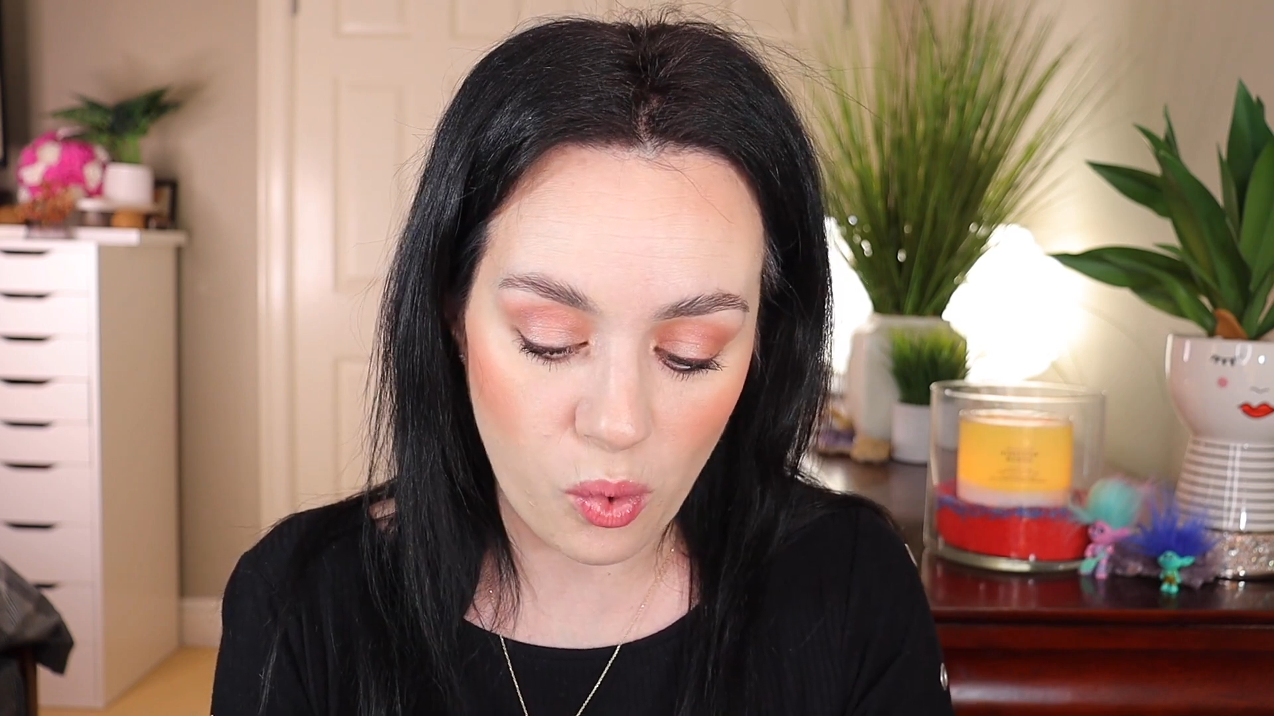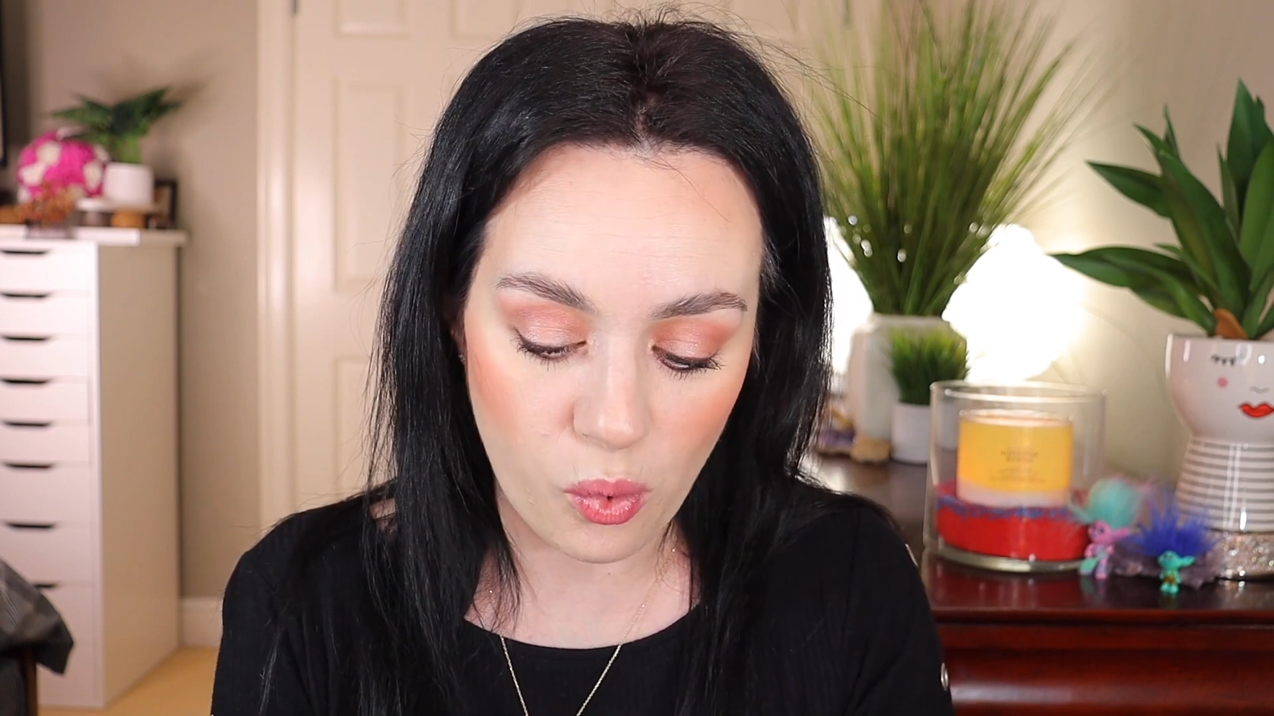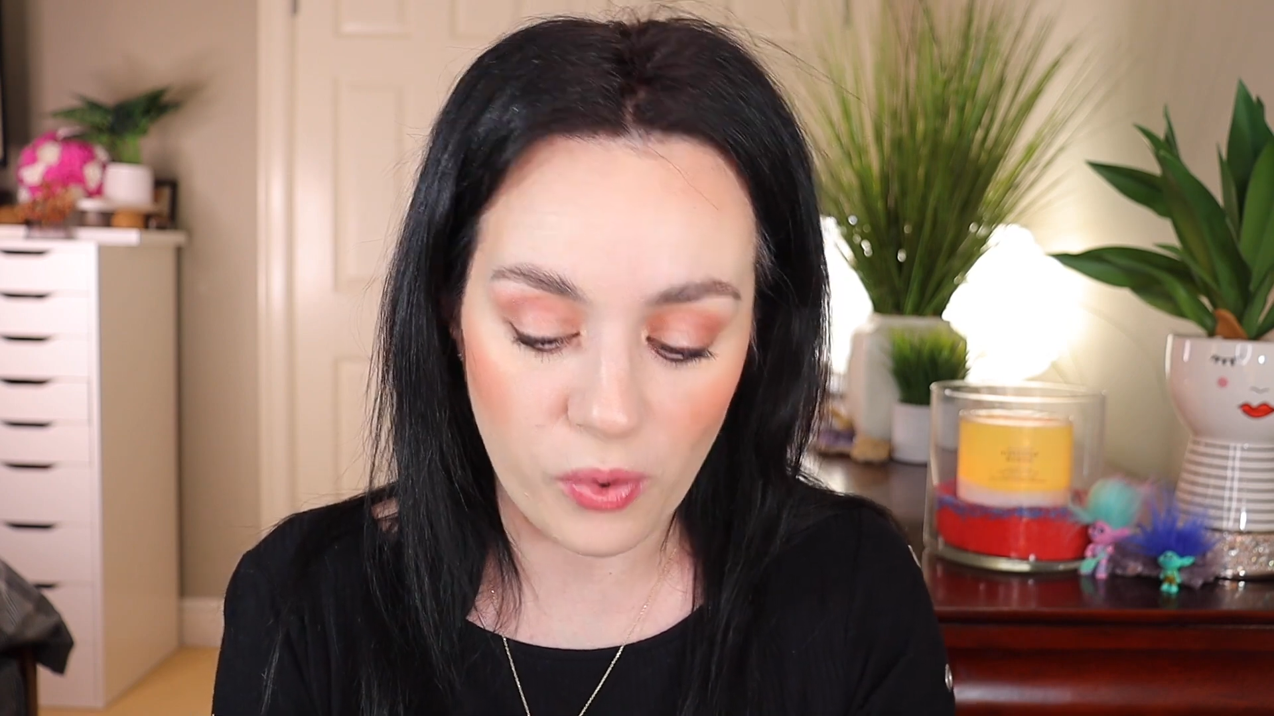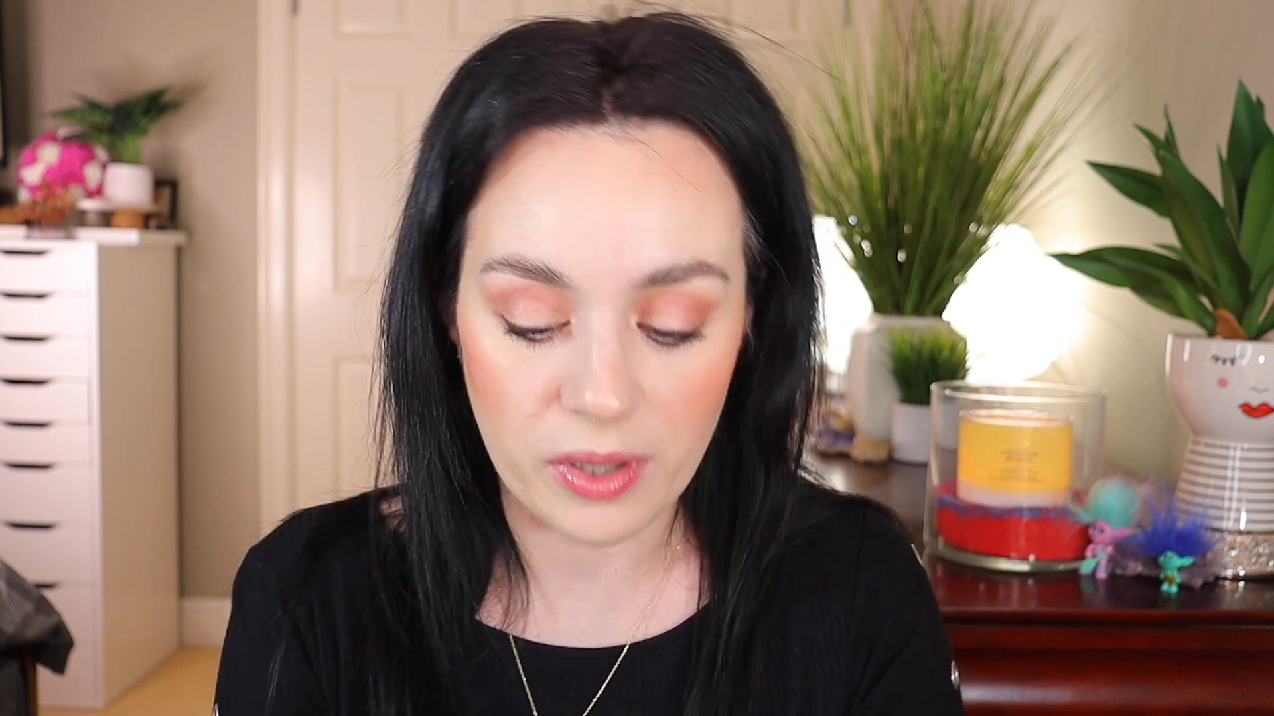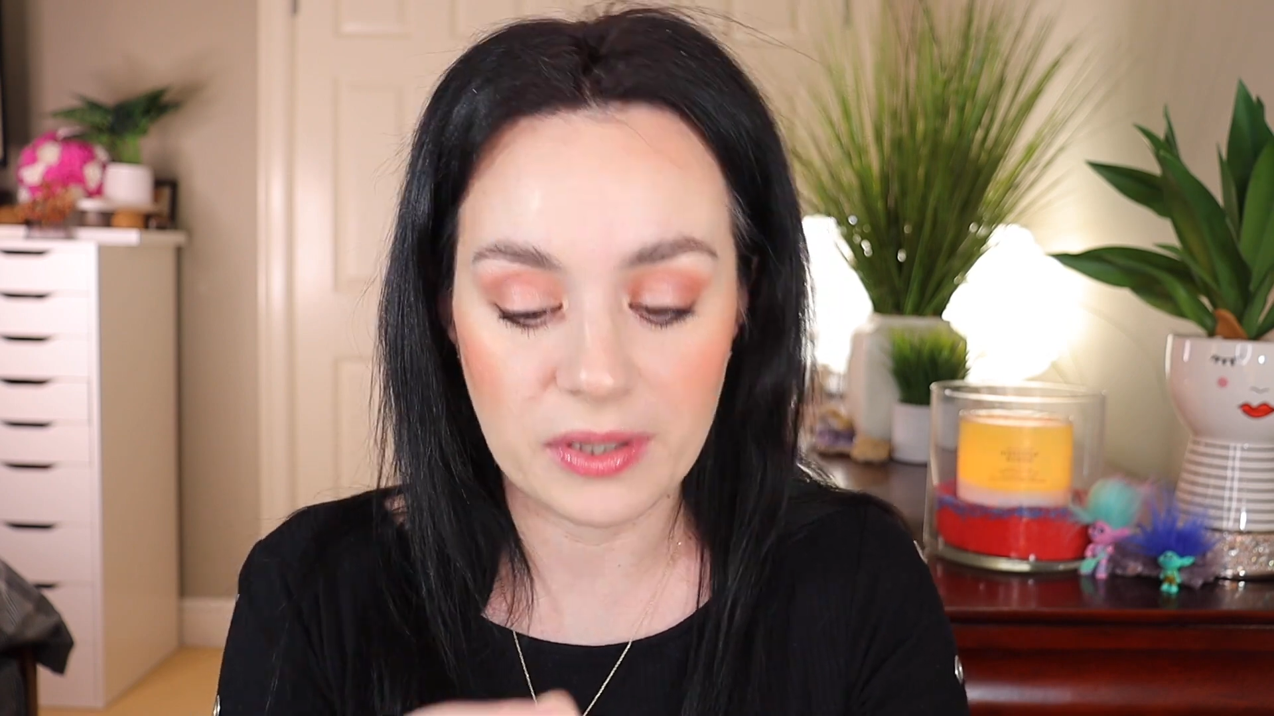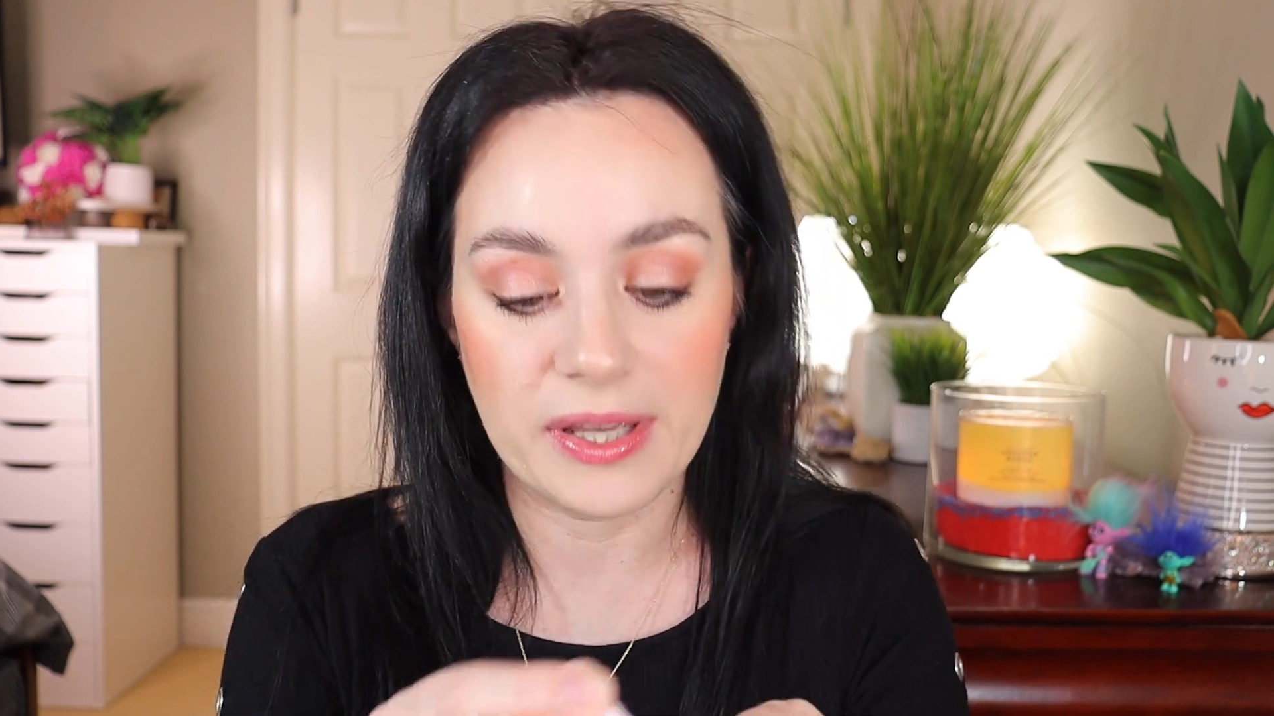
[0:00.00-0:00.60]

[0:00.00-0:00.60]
oil